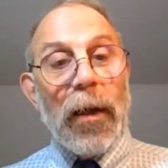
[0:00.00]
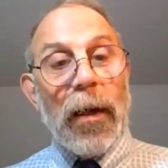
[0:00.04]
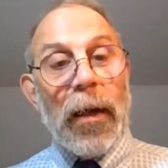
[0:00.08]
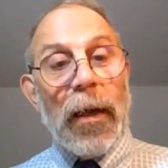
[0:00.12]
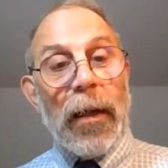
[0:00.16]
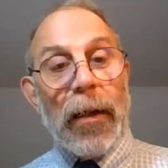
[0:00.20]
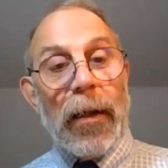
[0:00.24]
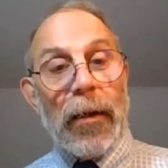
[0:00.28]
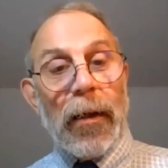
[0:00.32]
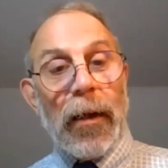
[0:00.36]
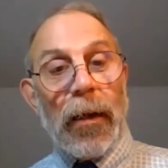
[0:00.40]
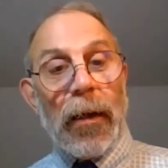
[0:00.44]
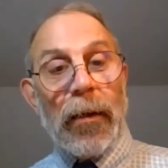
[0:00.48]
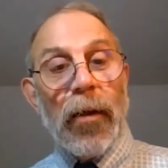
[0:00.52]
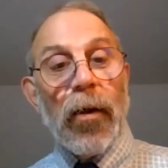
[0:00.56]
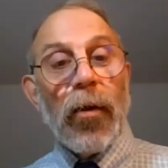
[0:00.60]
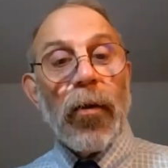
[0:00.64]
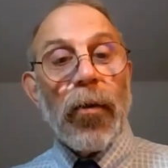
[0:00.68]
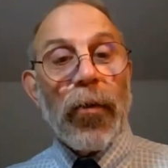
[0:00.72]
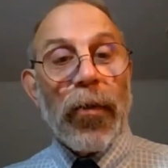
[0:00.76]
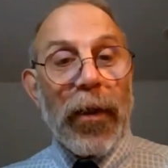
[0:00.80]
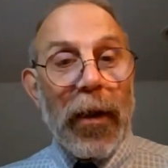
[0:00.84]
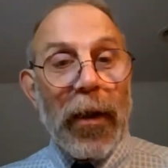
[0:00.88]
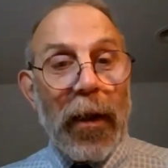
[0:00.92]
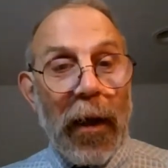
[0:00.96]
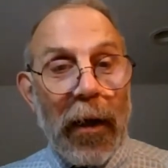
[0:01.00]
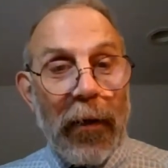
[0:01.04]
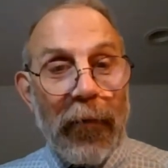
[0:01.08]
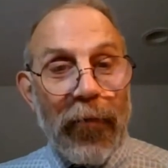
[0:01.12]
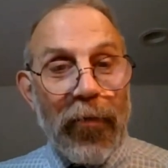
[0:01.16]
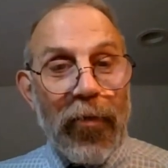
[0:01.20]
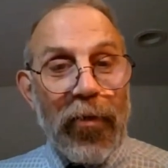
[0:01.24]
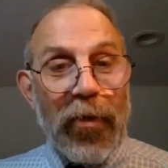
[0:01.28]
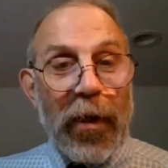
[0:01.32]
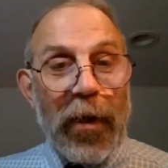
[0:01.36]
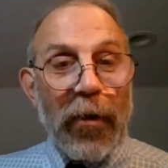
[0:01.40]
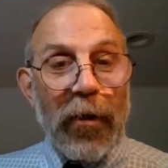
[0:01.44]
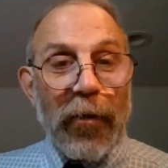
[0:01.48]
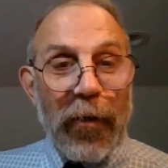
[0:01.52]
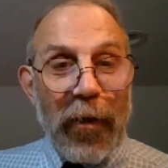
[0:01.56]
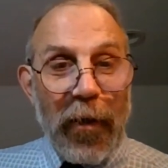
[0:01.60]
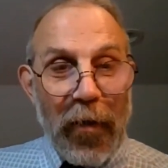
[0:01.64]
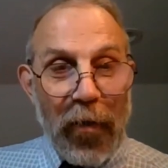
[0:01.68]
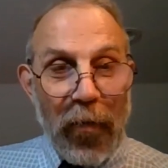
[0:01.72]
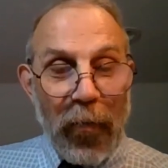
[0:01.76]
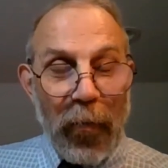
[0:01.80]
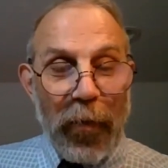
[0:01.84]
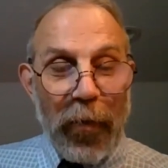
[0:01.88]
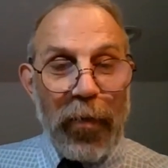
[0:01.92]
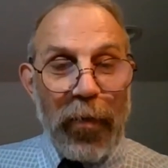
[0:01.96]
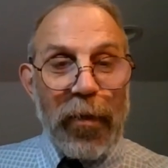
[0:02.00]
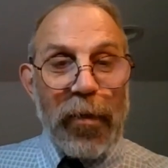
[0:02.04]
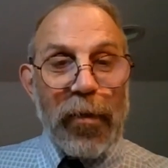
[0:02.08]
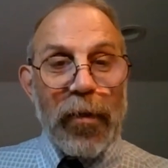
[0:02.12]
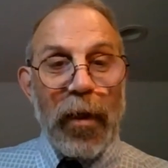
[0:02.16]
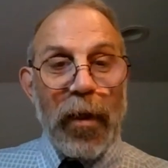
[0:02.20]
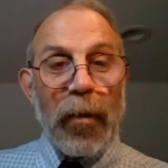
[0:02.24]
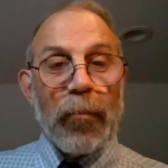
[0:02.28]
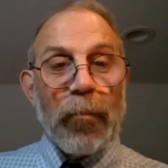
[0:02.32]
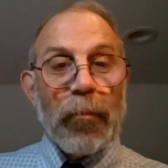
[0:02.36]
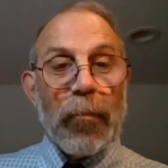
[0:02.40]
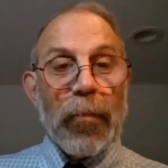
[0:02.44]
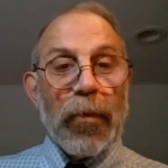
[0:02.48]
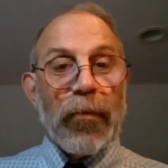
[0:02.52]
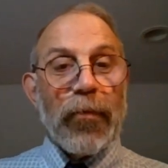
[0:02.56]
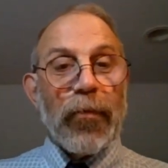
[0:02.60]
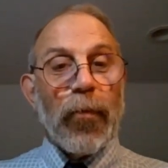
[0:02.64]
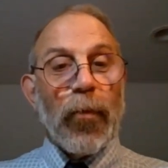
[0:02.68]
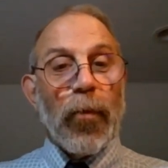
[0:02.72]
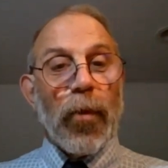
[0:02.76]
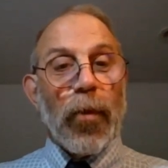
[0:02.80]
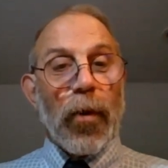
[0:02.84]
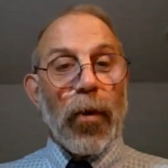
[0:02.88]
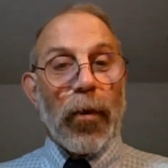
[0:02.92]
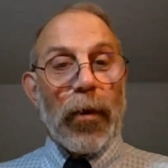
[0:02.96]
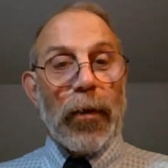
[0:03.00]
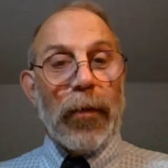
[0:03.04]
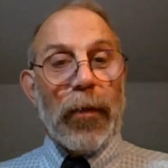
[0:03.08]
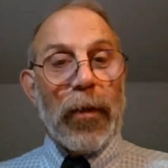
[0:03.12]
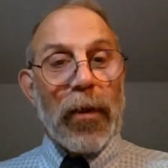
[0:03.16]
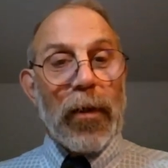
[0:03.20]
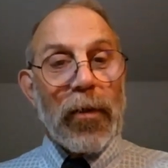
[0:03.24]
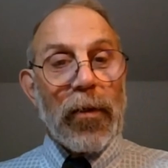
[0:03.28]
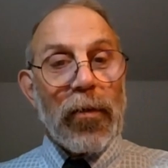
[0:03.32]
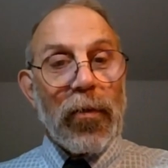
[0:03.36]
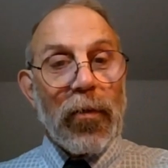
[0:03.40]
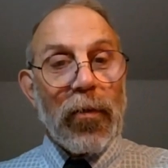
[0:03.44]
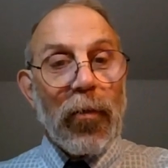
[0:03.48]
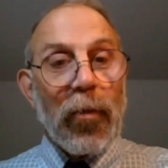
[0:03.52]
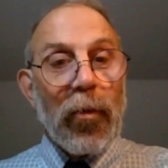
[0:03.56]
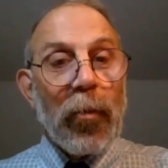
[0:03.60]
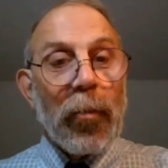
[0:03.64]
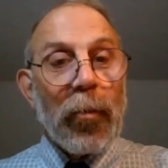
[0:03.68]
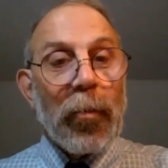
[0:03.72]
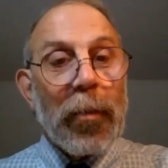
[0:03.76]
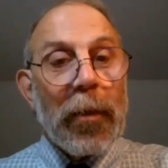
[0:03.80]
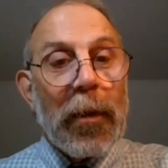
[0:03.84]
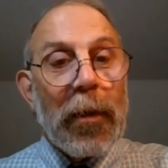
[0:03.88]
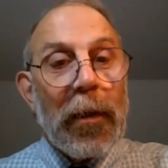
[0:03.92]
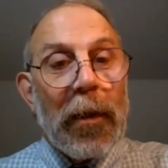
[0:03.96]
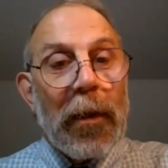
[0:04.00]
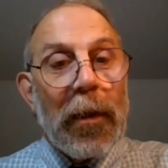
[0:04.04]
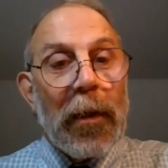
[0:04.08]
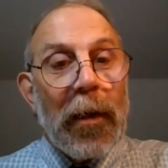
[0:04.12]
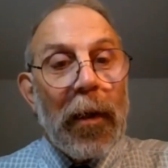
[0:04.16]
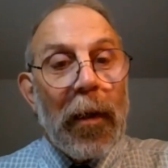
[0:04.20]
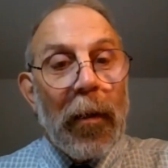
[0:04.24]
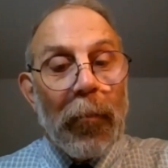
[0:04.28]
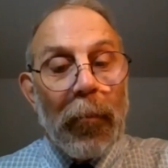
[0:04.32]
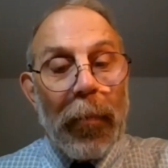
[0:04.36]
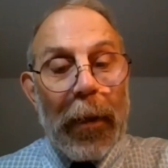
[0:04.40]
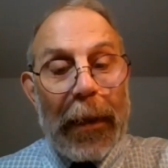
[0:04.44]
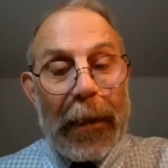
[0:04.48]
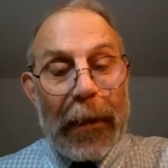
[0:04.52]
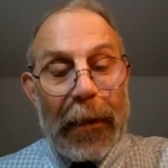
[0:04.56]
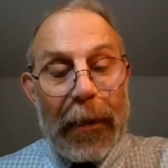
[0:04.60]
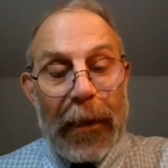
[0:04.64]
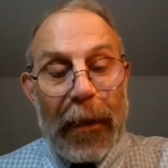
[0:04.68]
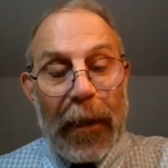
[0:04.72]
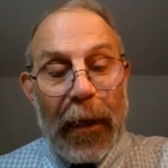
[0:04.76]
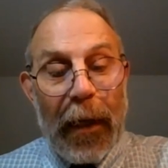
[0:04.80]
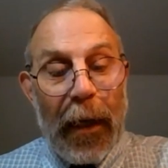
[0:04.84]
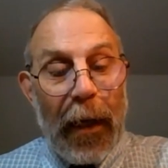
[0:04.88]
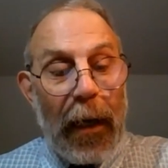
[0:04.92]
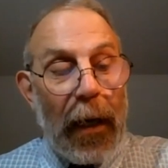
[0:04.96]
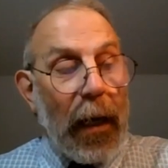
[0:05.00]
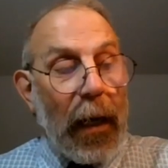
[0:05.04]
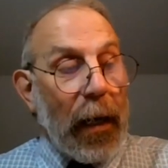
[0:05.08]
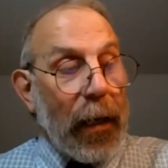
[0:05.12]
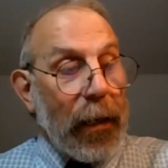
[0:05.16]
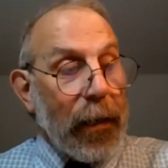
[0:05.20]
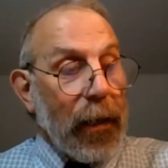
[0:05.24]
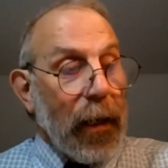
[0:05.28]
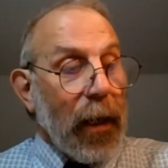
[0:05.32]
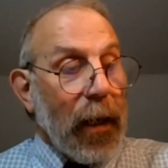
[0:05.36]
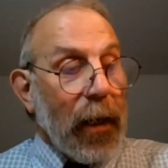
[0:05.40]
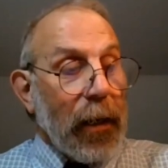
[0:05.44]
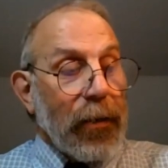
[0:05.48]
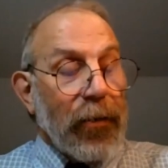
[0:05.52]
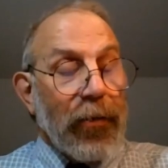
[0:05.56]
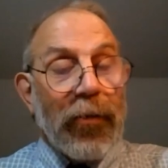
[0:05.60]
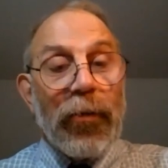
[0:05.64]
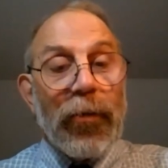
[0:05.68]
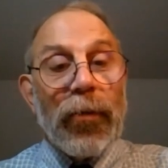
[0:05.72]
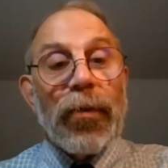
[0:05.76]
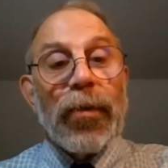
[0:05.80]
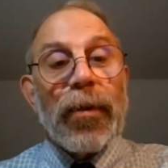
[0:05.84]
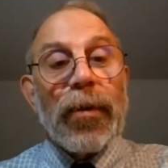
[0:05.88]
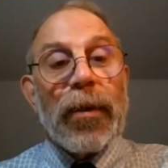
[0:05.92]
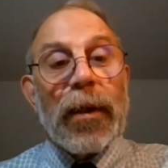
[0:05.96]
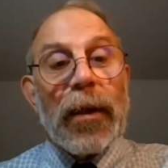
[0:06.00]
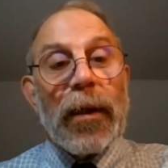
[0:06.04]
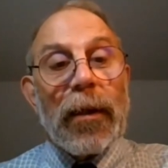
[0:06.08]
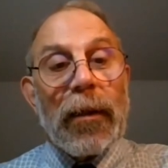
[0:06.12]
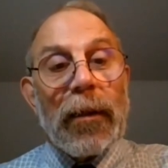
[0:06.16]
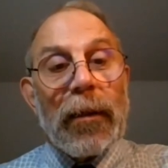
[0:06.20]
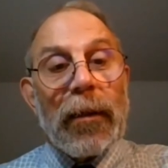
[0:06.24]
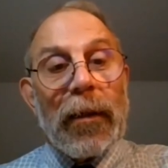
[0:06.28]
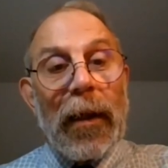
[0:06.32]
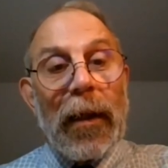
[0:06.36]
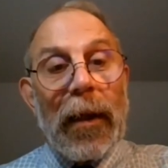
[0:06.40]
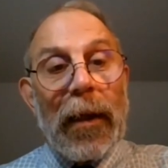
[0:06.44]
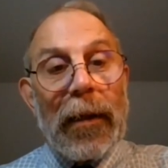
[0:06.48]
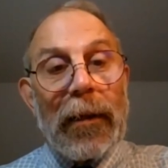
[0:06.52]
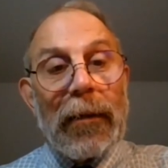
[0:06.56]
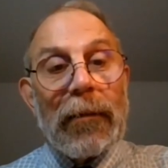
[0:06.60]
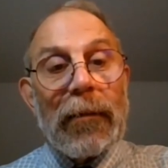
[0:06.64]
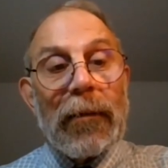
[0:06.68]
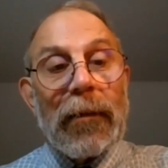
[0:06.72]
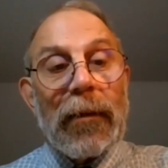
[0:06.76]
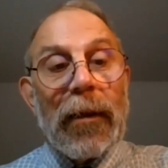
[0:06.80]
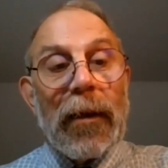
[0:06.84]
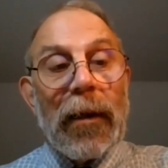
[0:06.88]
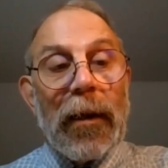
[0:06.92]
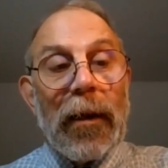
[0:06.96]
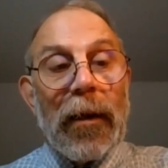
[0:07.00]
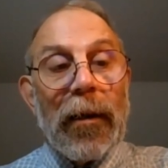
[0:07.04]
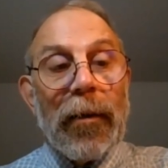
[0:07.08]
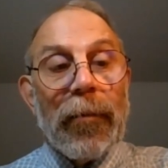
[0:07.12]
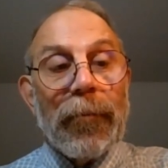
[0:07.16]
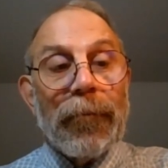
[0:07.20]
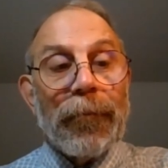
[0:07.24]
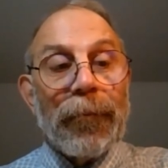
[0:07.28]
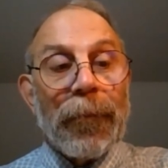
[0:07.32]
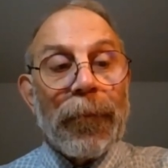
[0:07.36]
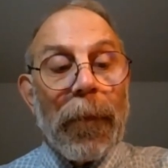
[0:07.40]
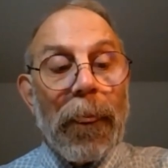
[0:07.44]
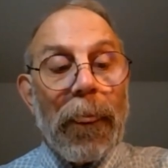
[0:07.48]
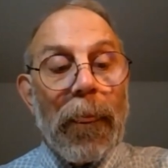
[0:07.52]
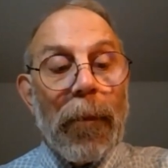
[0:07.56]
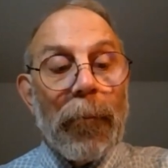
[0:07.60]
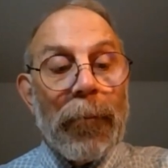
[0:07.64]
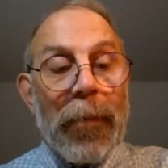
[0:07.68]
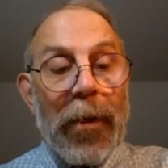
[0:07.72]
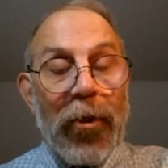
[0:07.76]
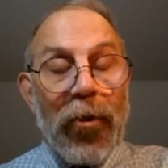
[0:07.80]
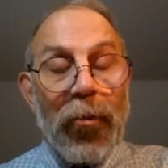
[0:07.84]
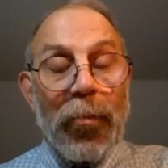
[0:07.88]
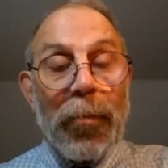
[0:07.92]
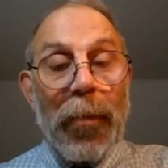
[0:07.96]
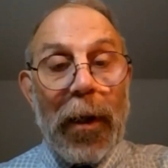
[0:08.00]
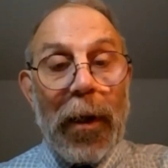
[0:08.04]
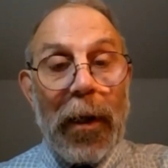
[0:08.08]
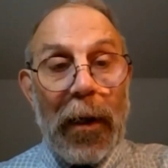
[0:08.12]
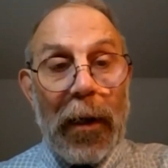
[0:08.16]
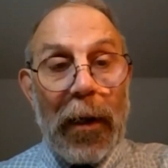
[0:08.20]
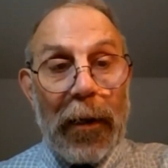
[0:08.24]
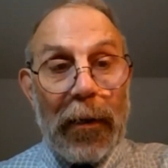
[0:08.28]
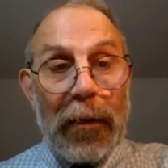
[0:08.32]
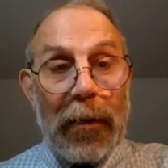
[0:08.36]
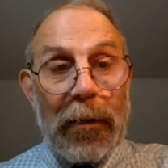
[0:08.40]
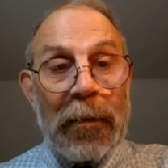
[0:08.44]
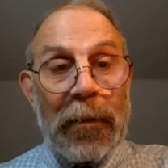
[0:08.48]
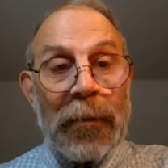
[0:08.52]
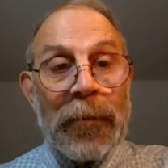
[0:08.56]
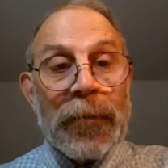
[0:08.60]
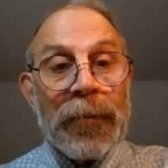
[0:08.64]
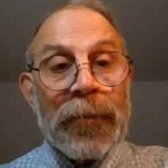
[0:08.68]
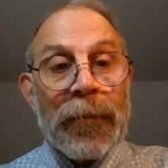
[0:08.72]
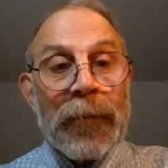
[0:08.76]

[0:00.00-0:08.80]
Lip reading: And I know that I've shared this with some before in this group, but I do think that Mitch McConnell